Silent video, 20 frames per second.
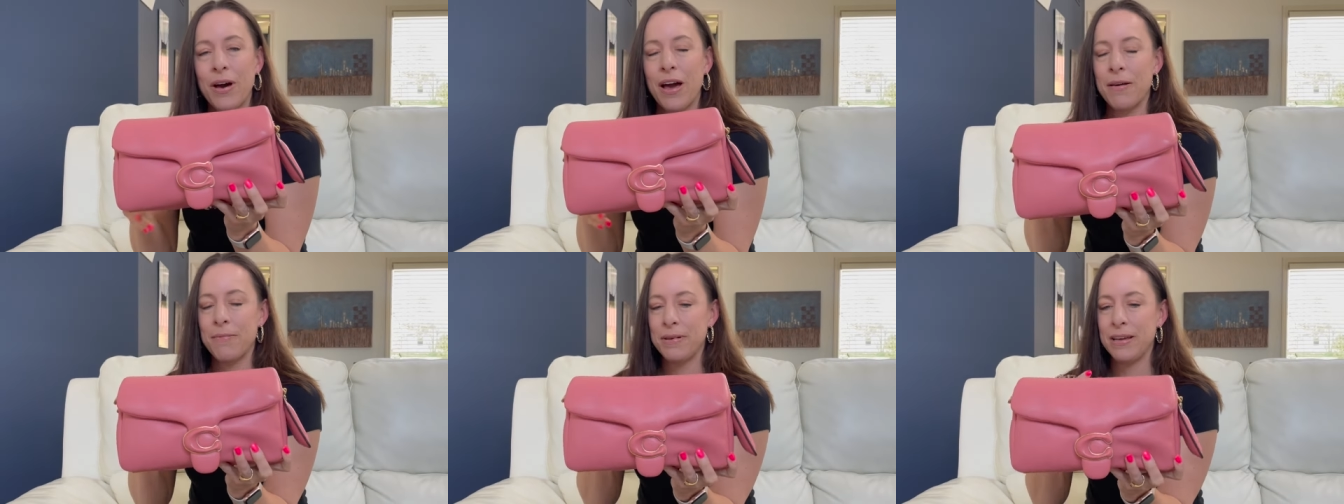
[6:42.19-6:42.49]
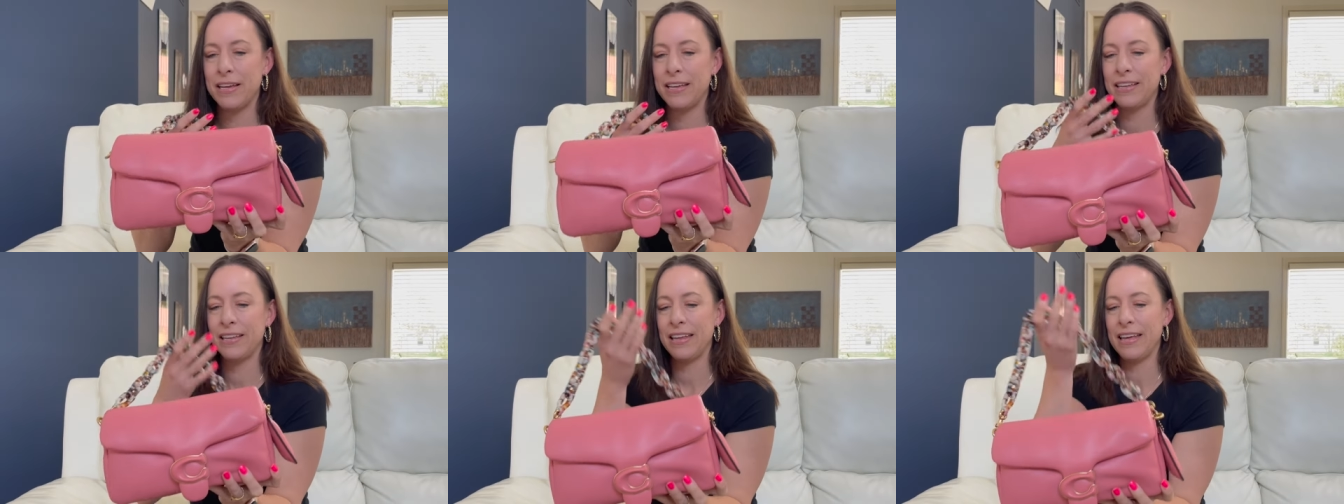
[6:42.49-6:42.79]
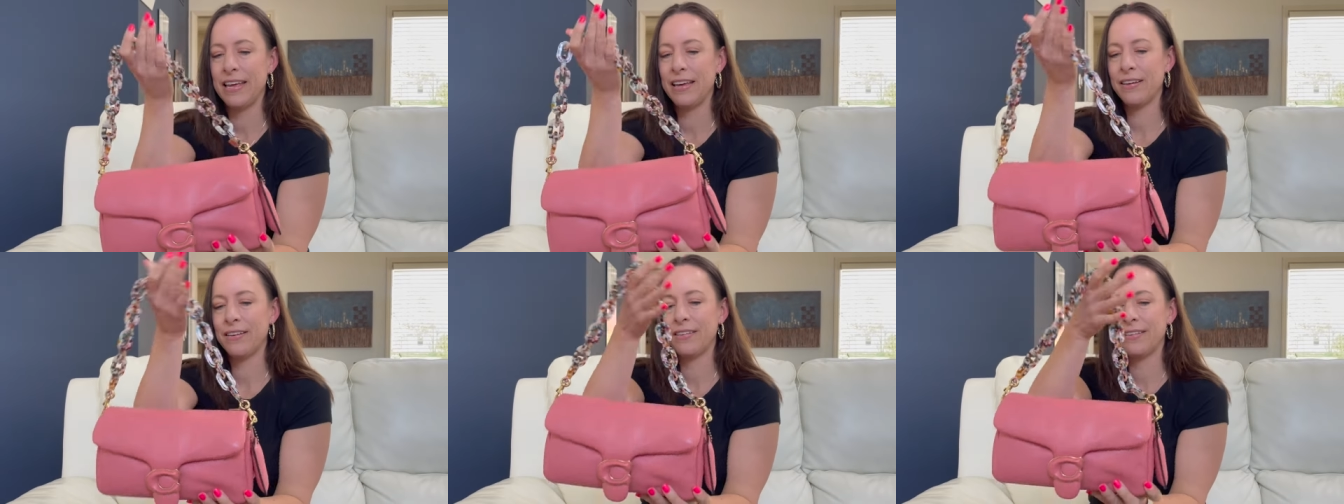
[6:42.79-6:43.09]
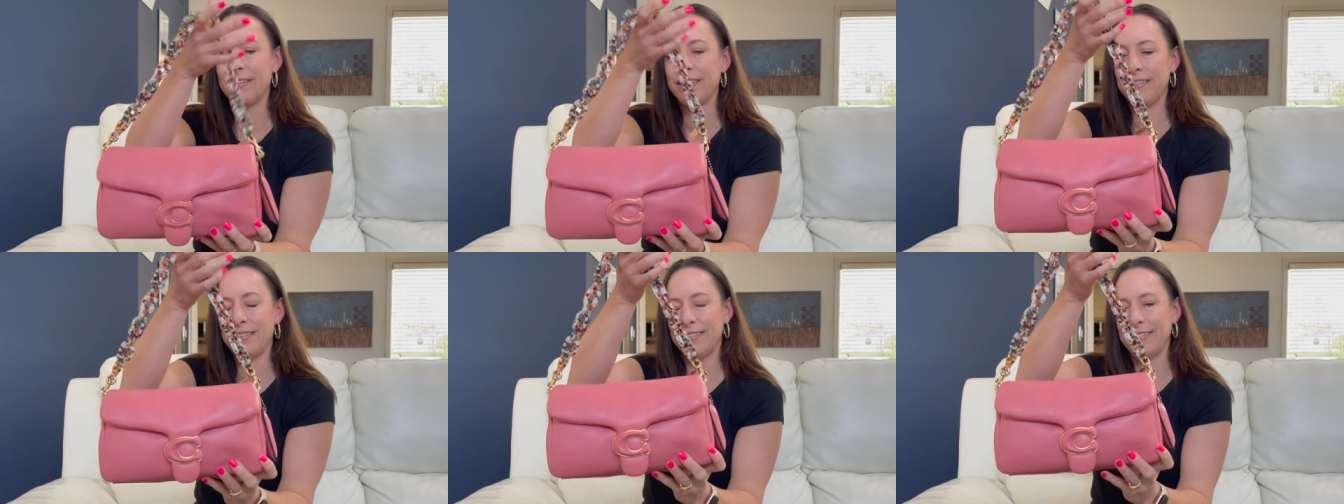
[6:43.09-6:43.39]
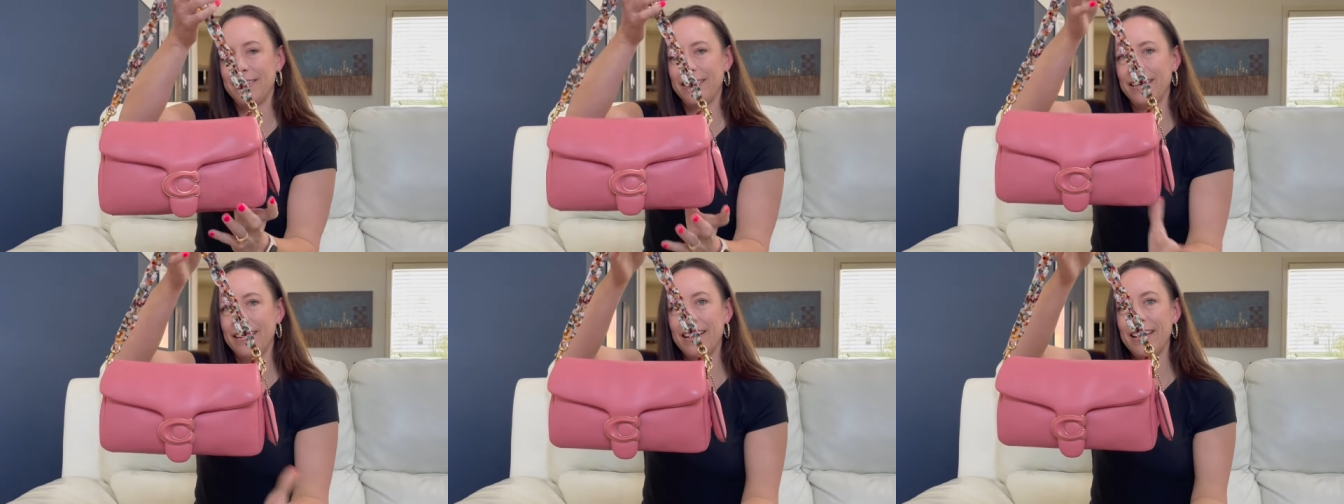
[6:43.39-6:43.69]
I mean, it,
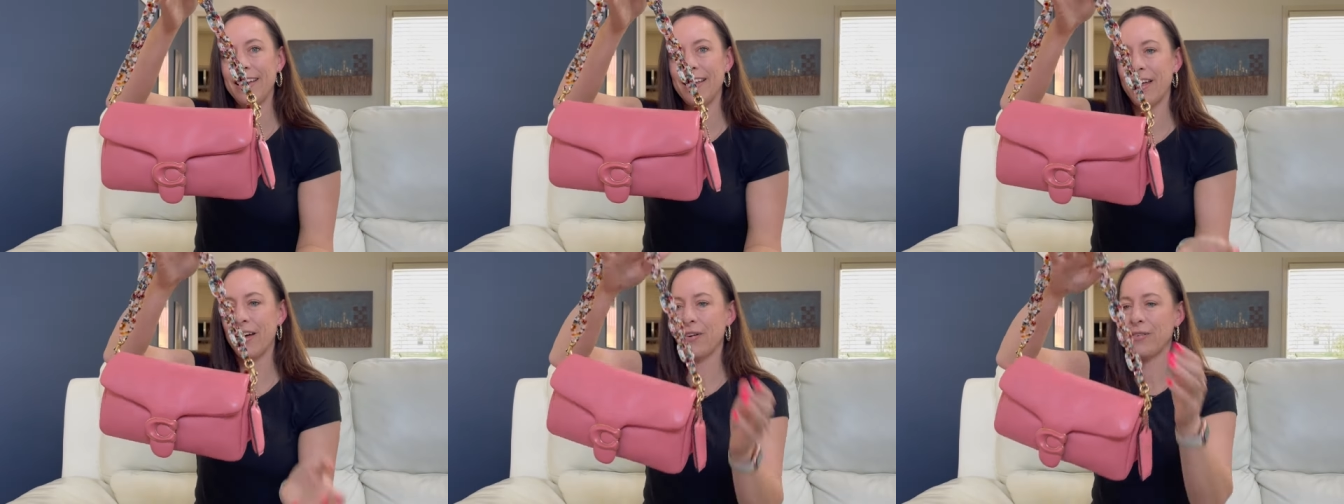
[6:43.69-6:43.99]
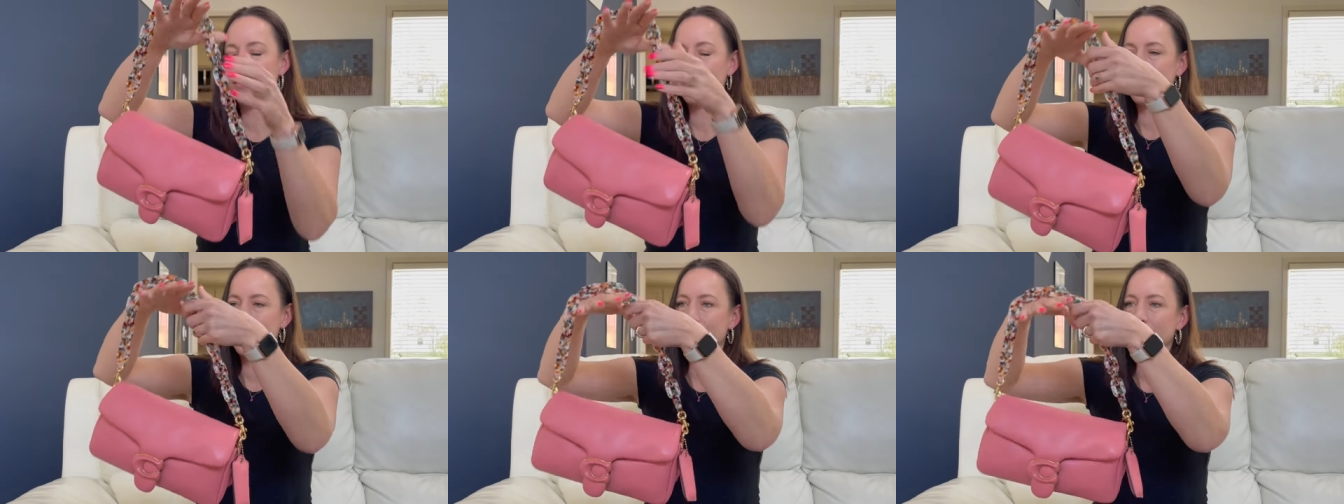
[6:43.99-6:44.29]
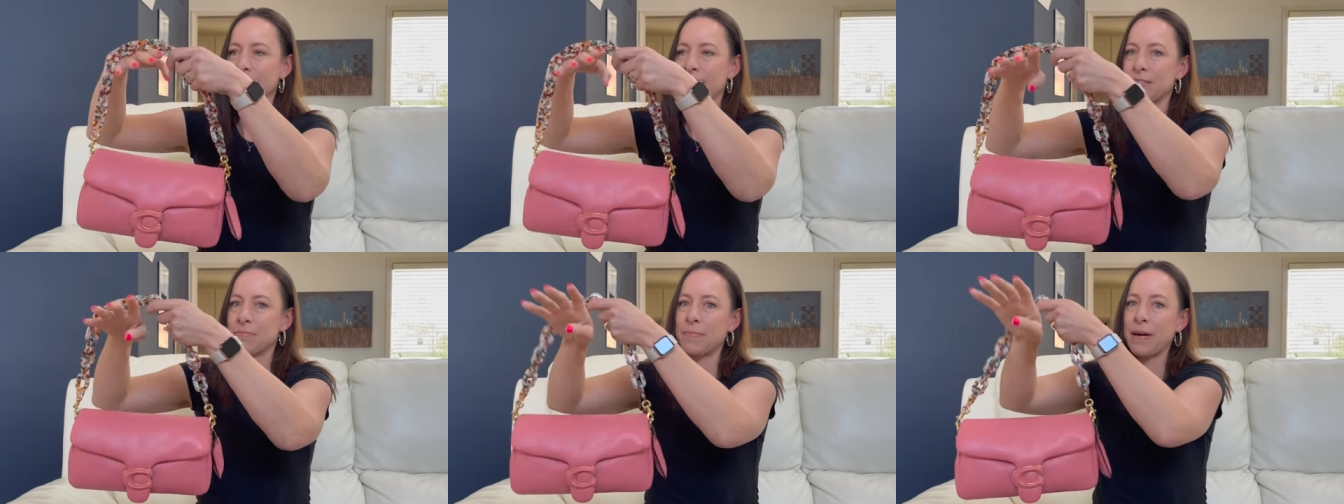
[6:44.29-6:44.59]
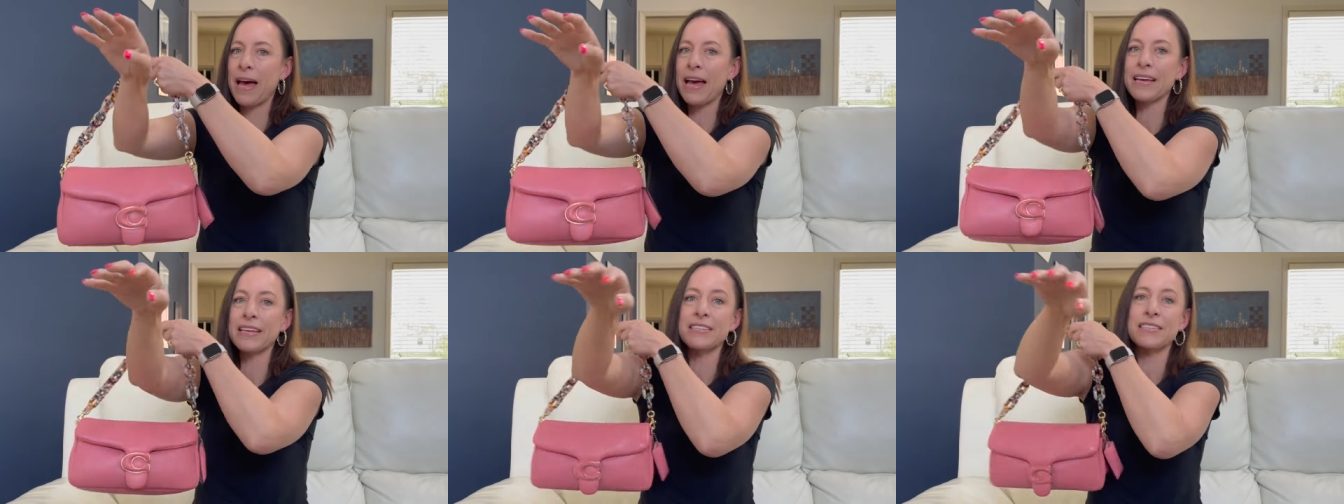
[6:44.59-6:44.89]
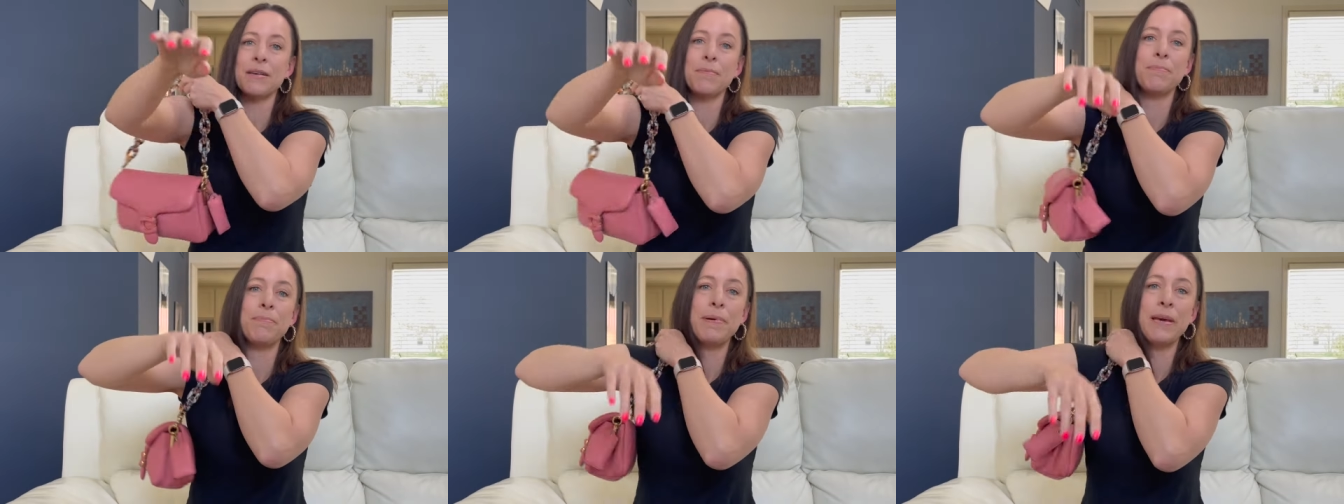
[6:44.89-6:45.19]
you know, this bag is
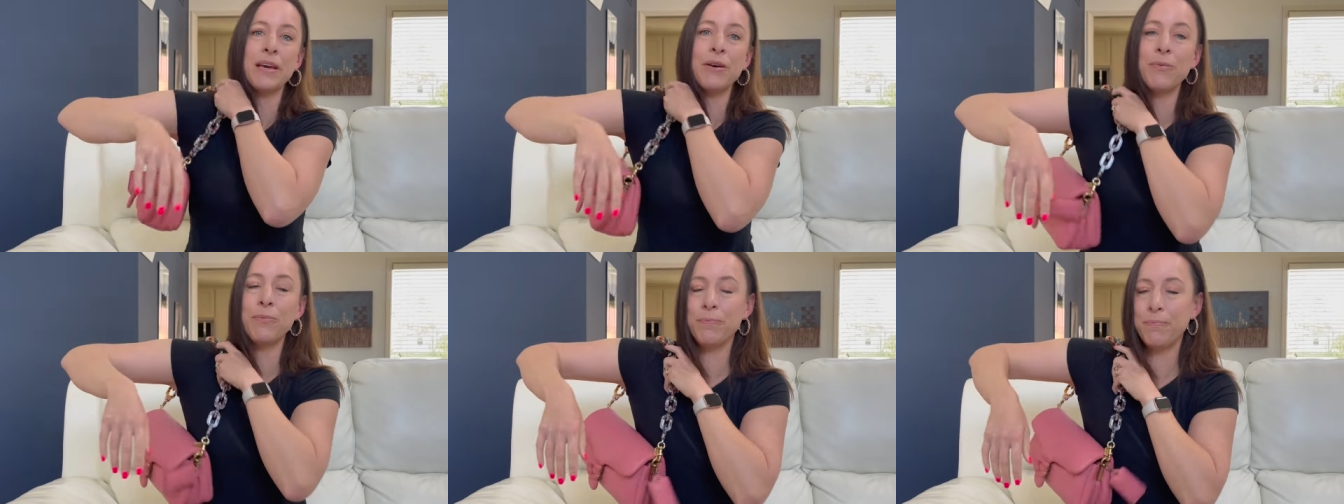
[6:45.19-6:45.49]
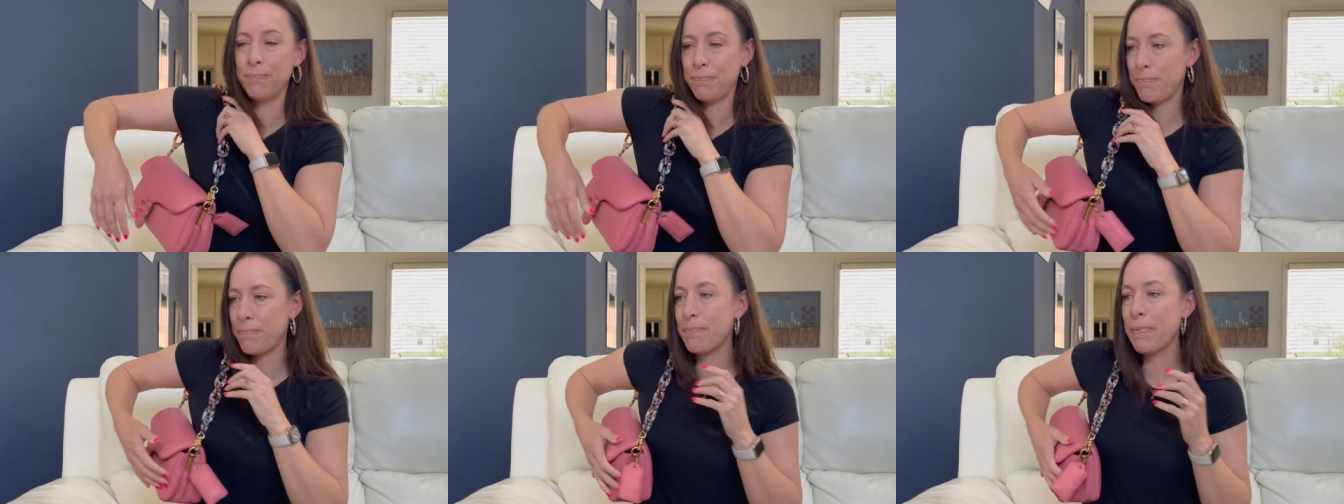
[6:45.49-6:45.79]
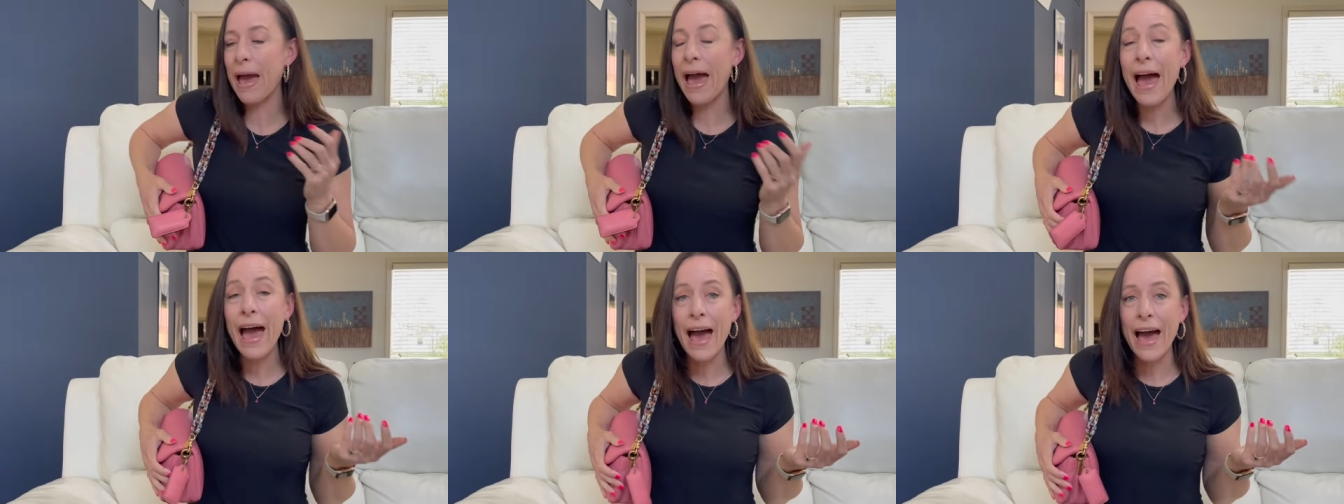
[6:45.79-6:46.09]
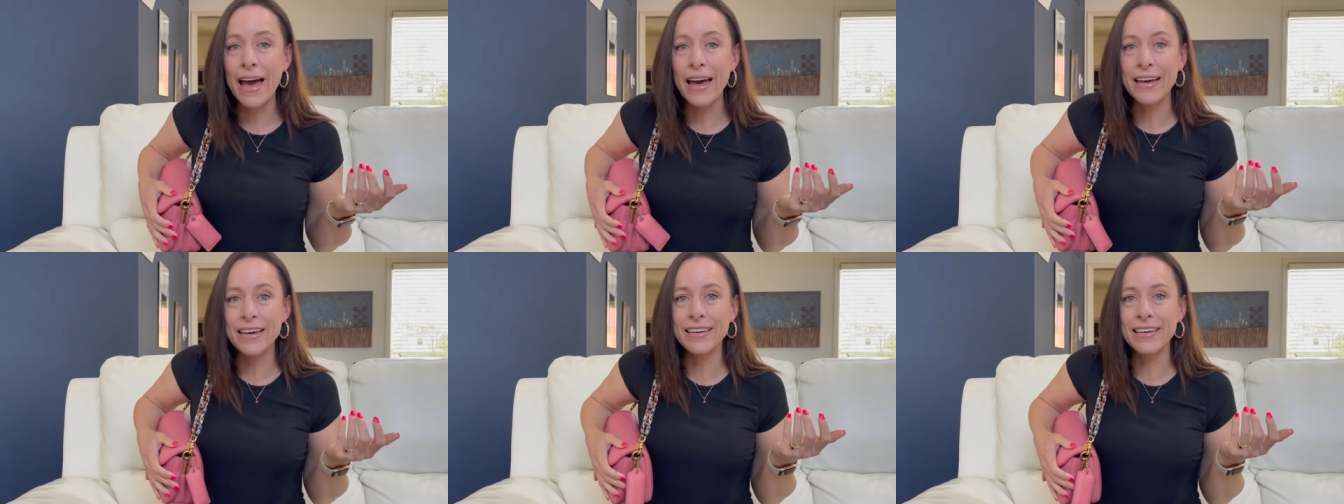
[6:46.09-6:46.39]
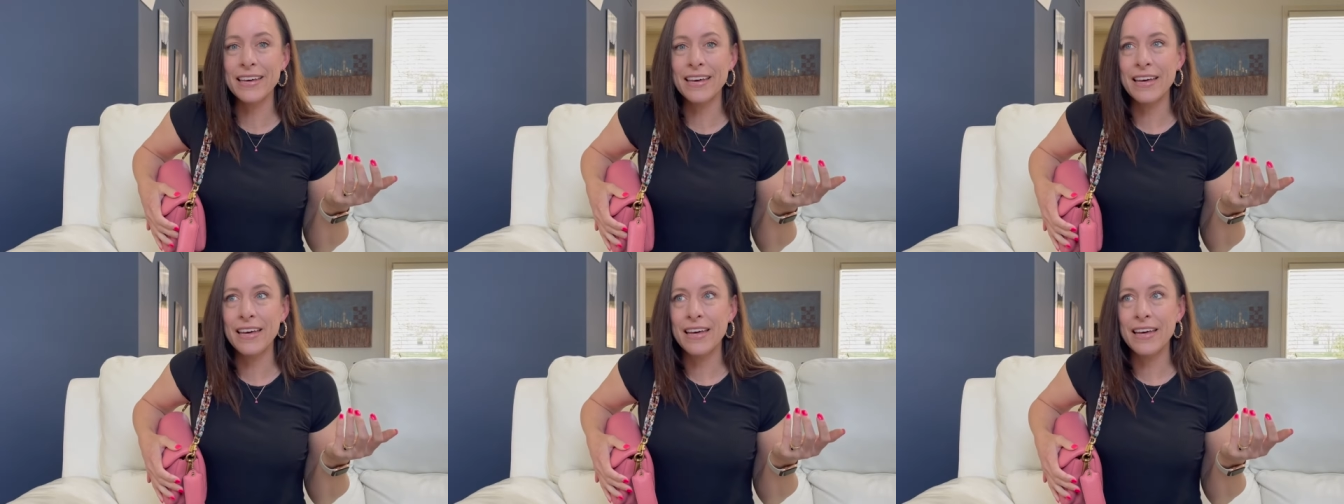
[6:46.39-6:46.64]
a big bag.